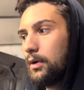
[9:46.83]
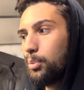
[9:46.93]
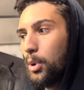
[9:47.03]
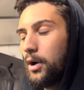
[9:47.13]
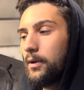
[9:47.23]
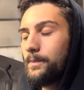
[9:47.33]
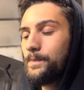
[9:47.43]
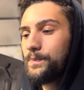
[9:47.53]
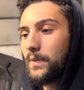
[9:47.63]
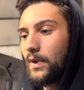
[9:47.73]
But
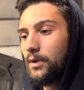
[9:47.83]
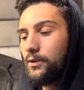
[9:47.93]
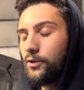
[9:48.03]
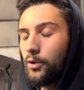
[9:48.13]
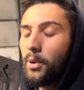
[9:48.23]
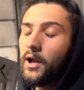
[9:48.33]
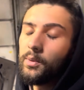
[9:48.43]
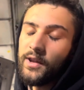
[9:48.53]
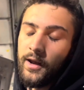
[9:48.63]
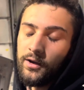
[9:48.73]
so the plan
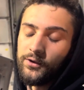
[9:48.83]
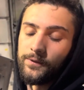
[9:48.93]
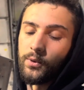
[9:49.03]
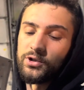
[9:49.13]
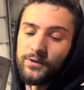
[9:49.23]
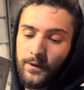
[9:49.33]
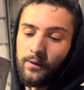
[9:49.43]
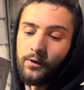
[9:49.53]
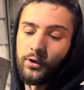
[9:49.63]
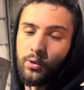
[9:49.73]
with that is Fortune
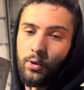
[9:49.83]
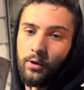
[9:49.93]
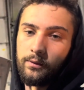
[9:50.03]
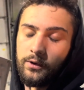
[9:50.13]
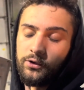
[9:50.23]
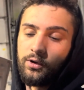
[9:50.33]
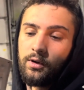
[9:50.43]
500 coilovers.